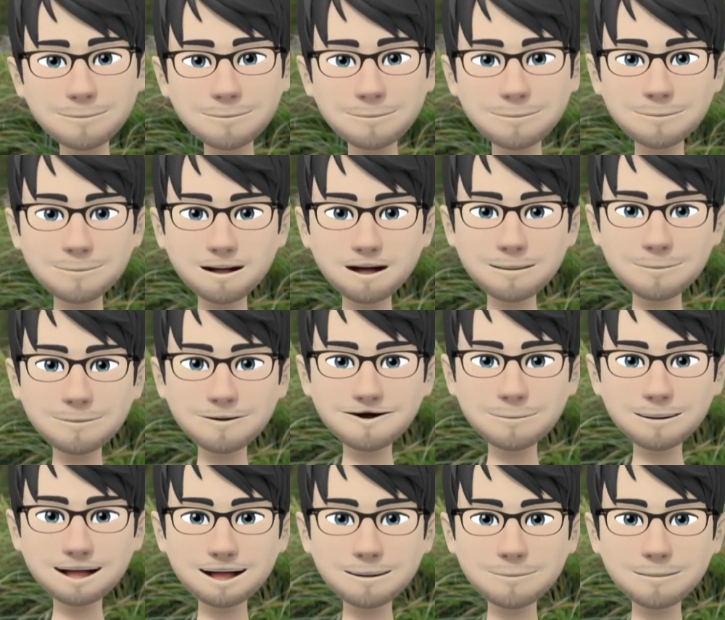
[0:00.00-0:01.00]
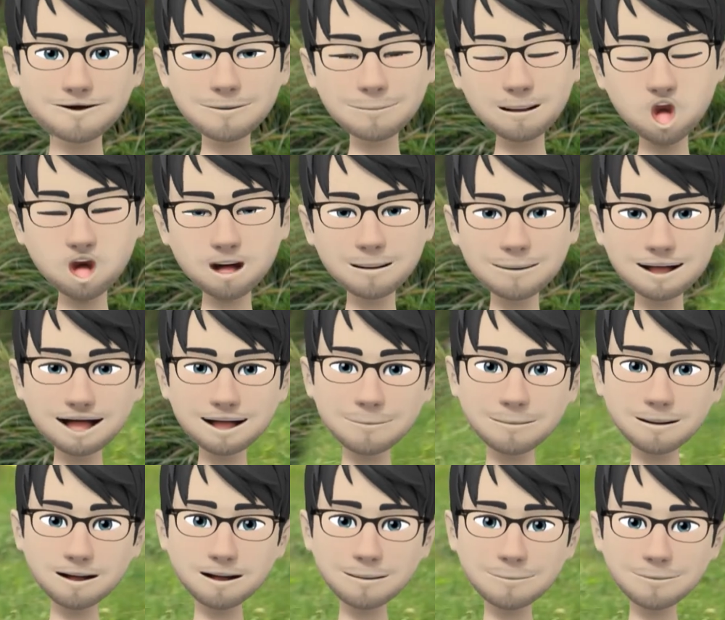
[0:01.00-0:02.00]
Instincts that we limit
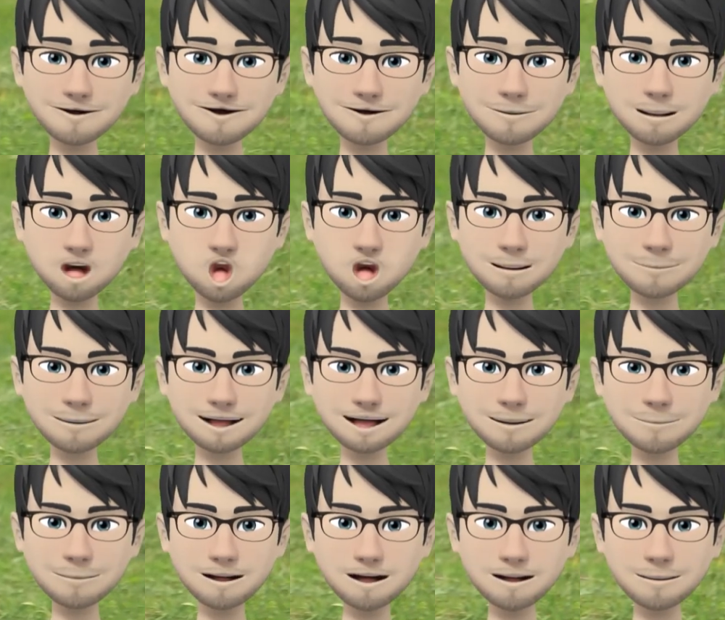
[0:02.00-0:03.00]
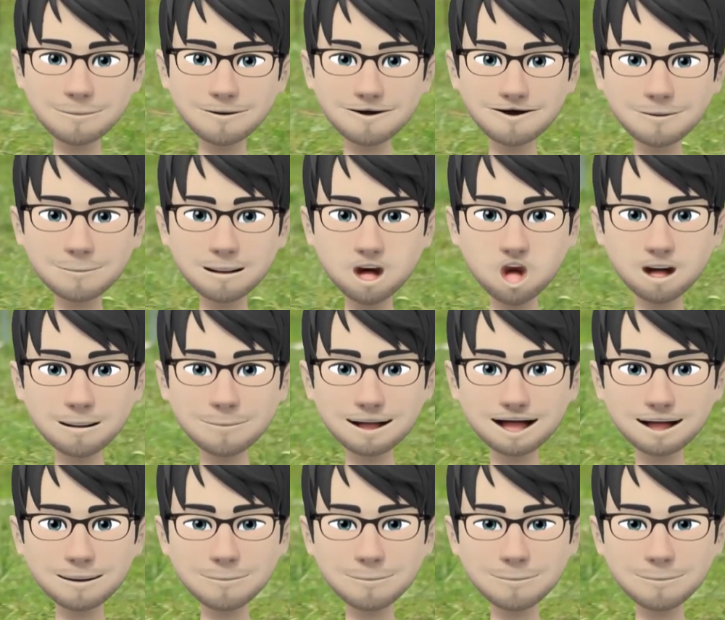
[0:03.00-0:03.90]
by keeping them in urban environments.